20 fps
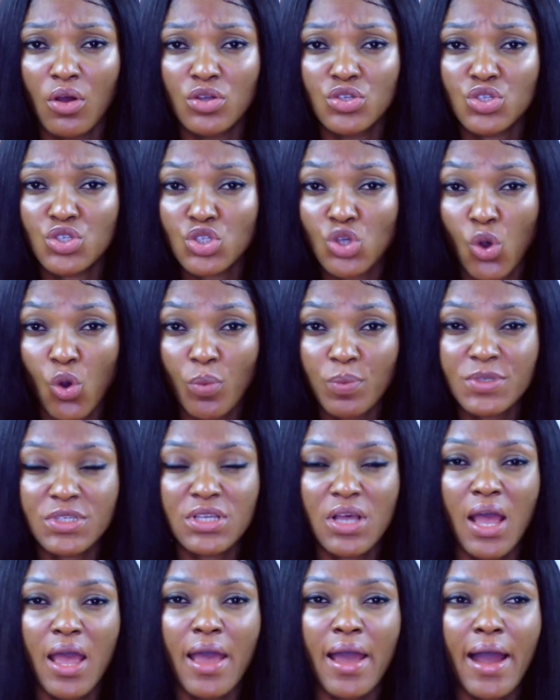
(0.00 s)

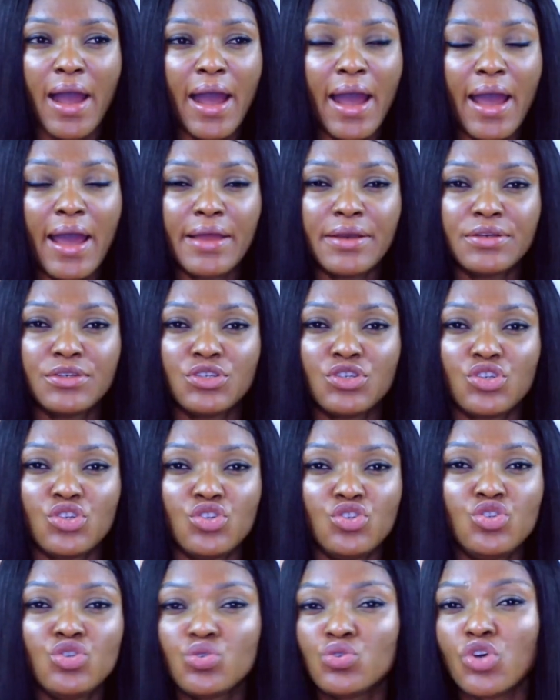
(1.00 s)
soaps, and
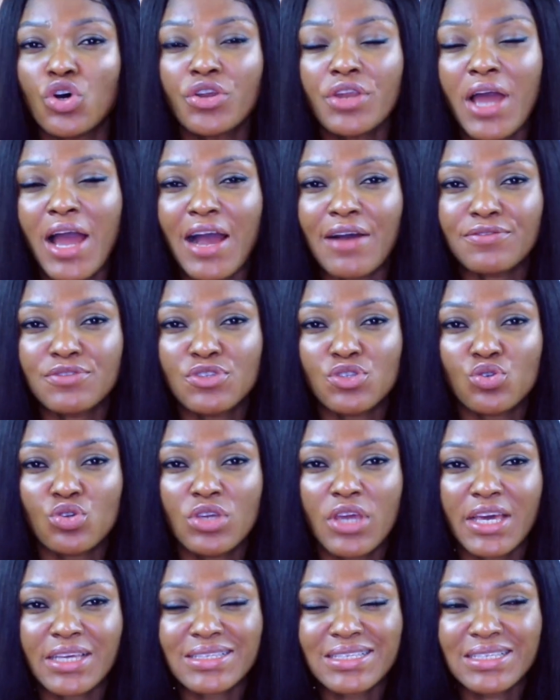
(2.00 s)
you don't have to
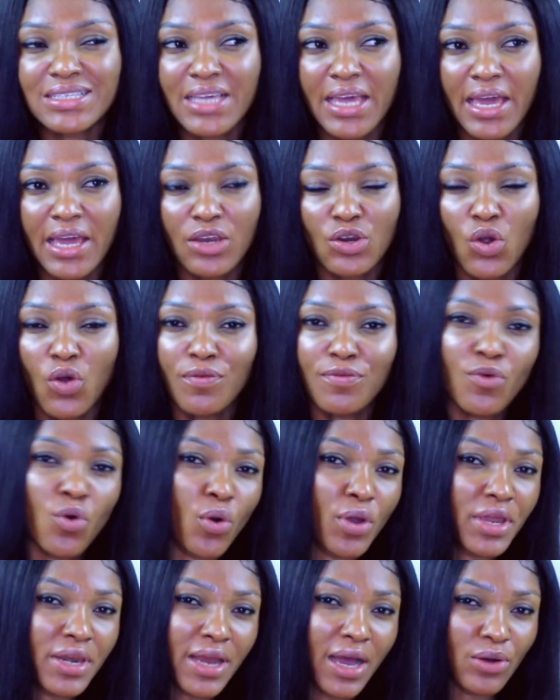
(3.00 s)
get scared of
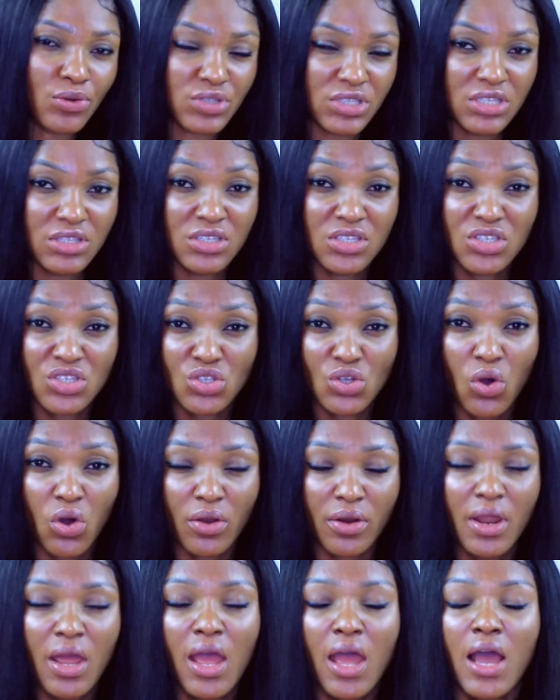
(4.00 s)
going out in the
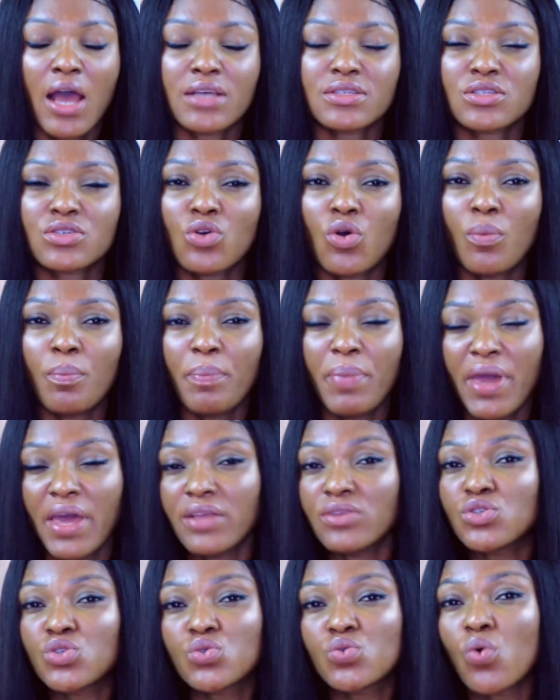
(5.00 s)
sun as
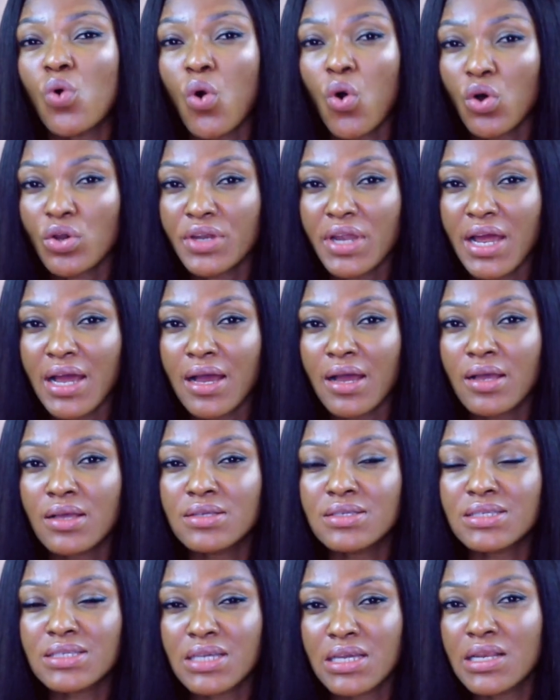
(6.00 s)
compared to other
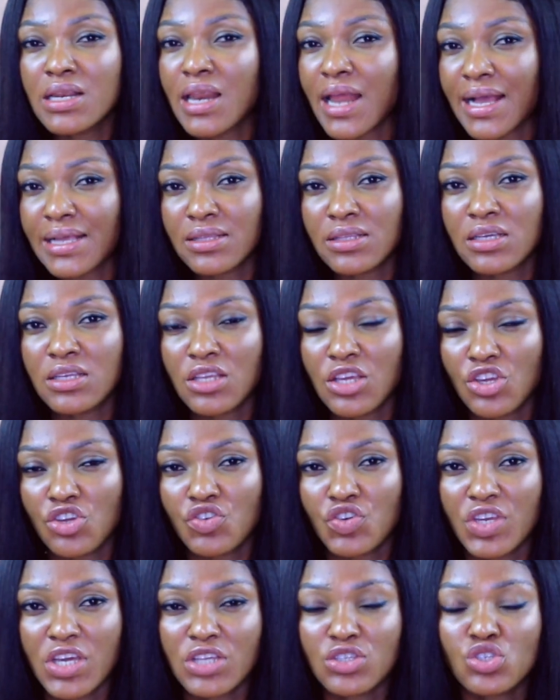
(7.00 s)
skin lightening
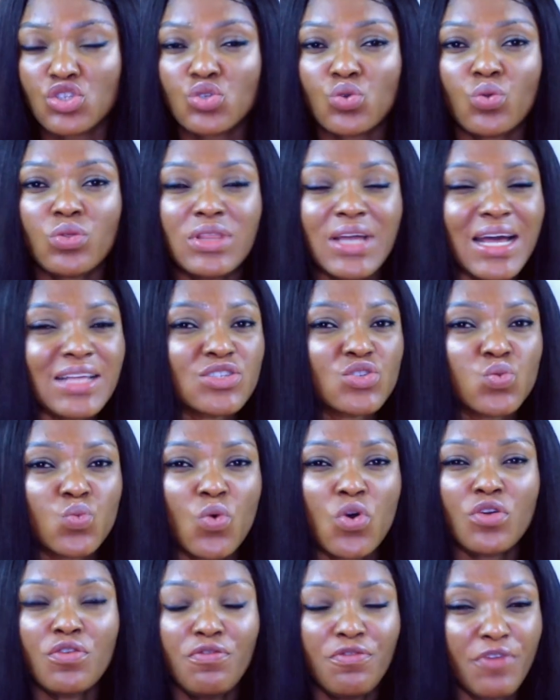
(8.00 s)
ingredients. So that's
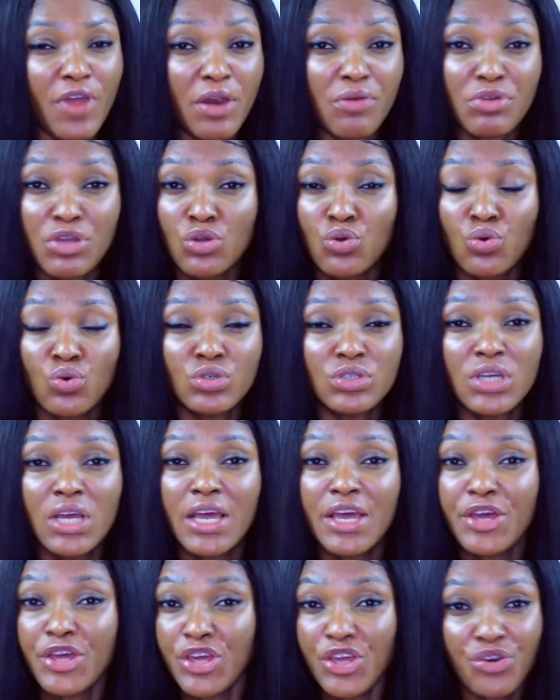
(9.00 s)
one very good
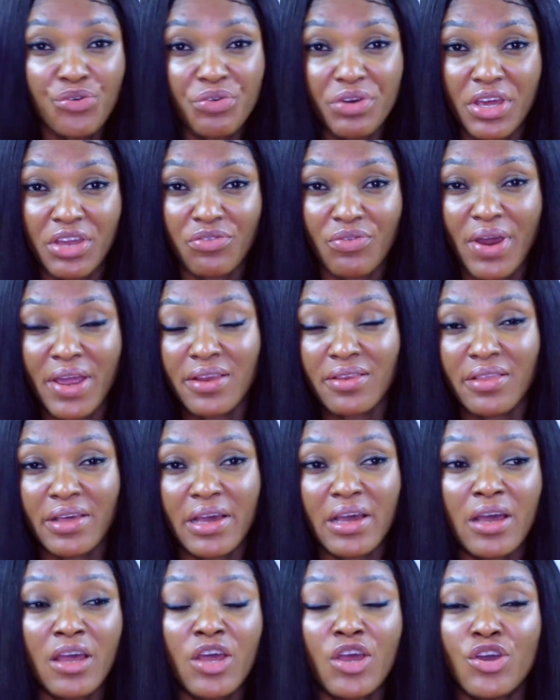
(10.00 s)
ingredient right
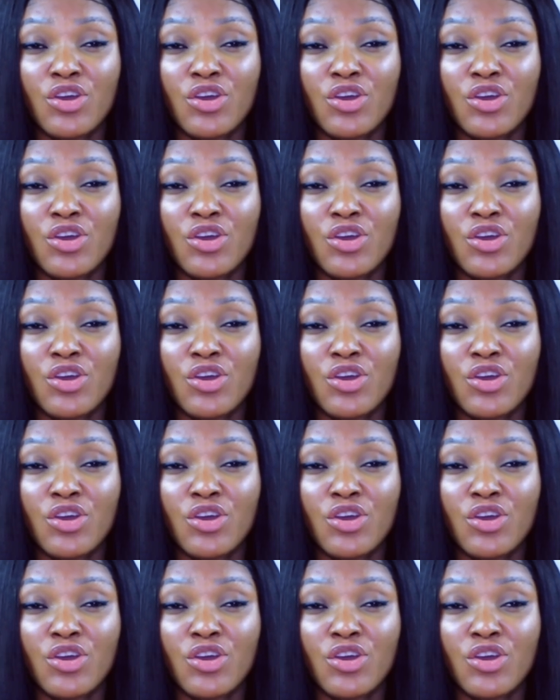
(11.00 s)
there.